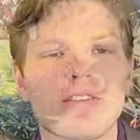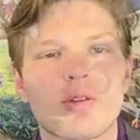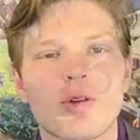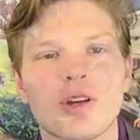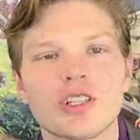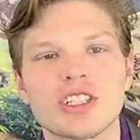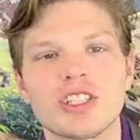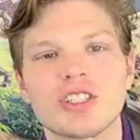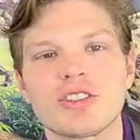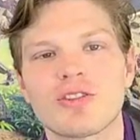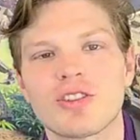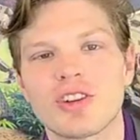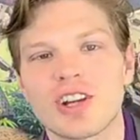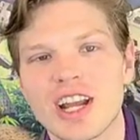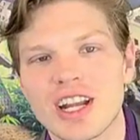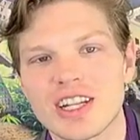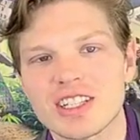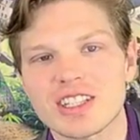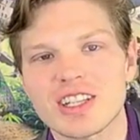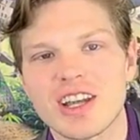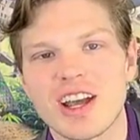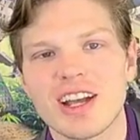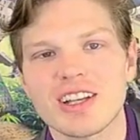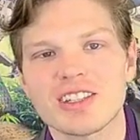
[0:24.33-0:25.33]
if you have questions for
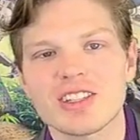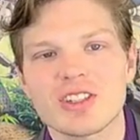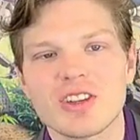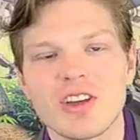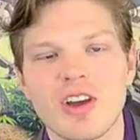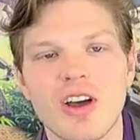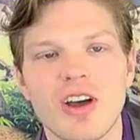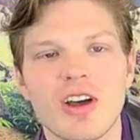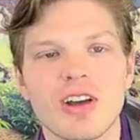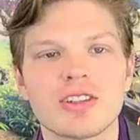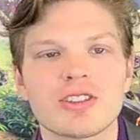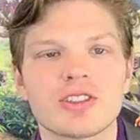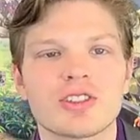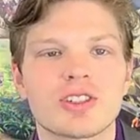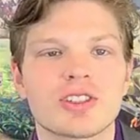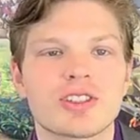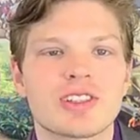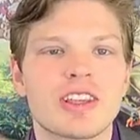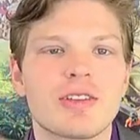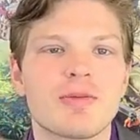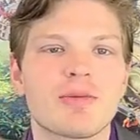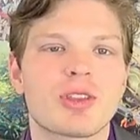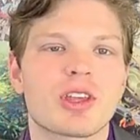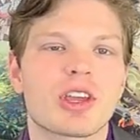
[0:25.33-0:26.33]
next Ty's Talks,
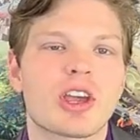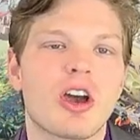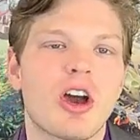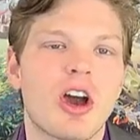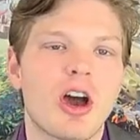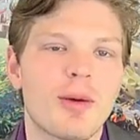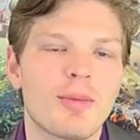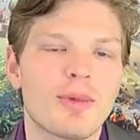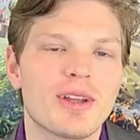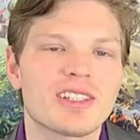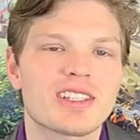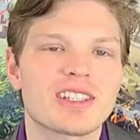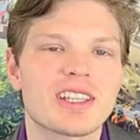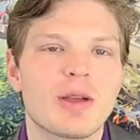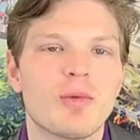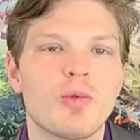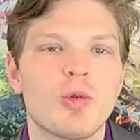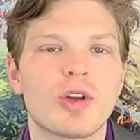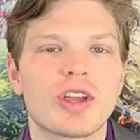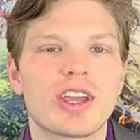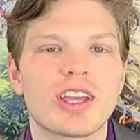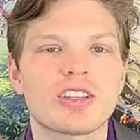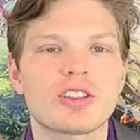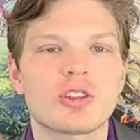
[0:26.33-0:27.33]
just leave them in the comments
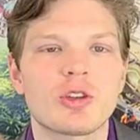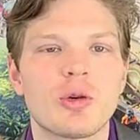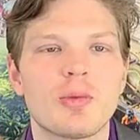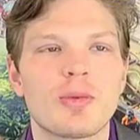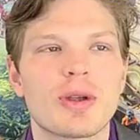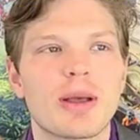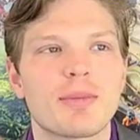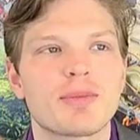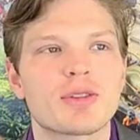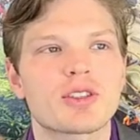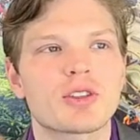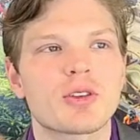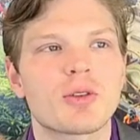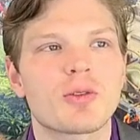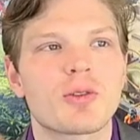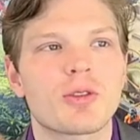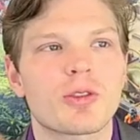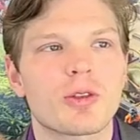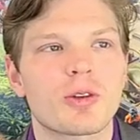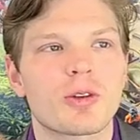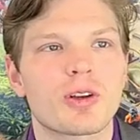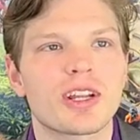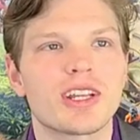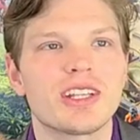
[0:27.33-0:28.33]
and we'll get to them in
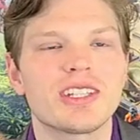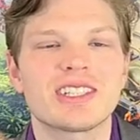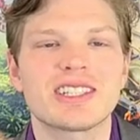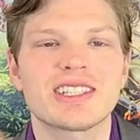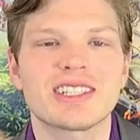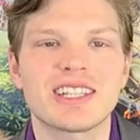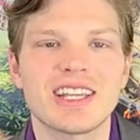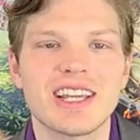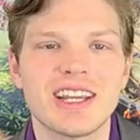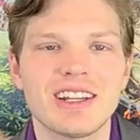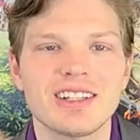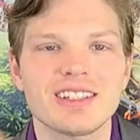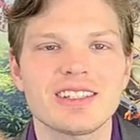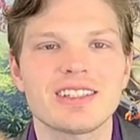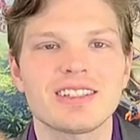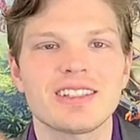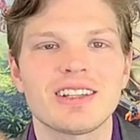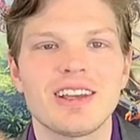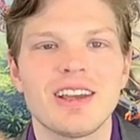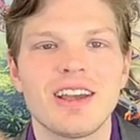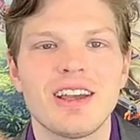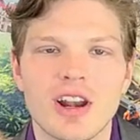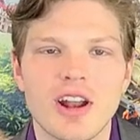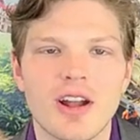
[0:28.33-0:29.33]
episode
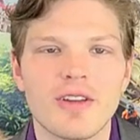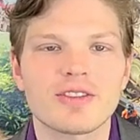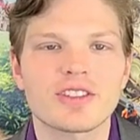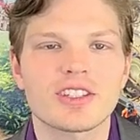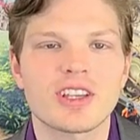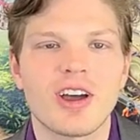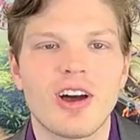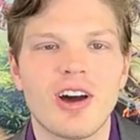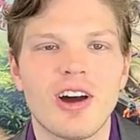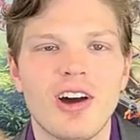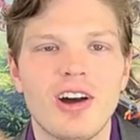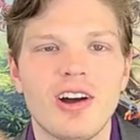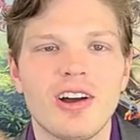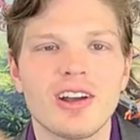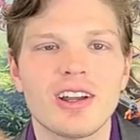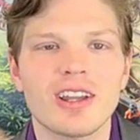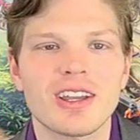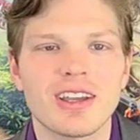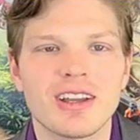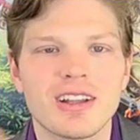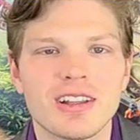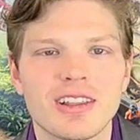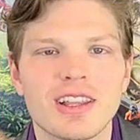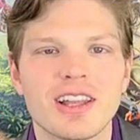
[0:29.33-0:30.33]
36. But enough
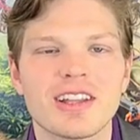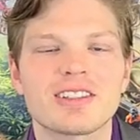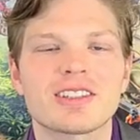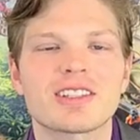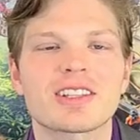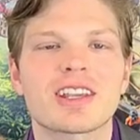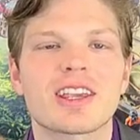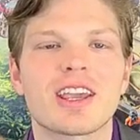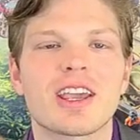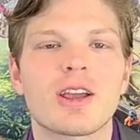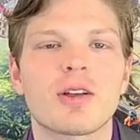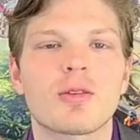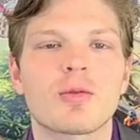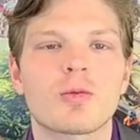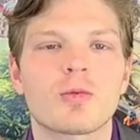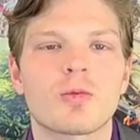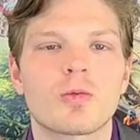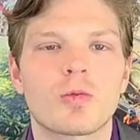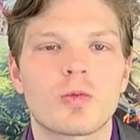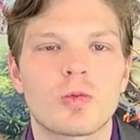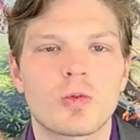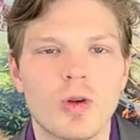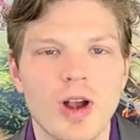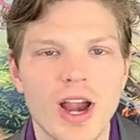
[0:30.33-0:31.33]
talk, let's get
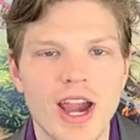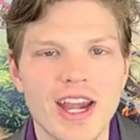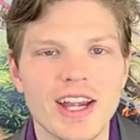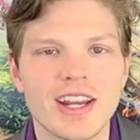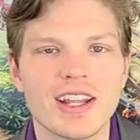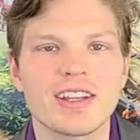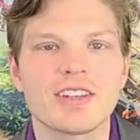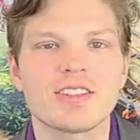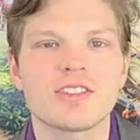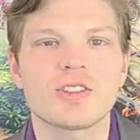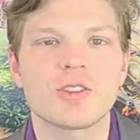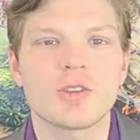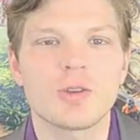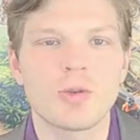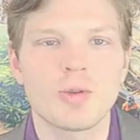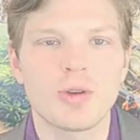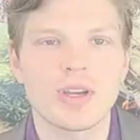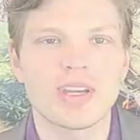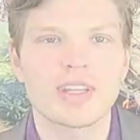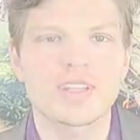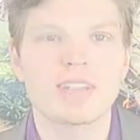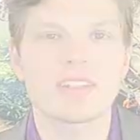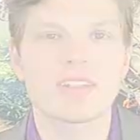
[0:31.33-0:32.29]
right into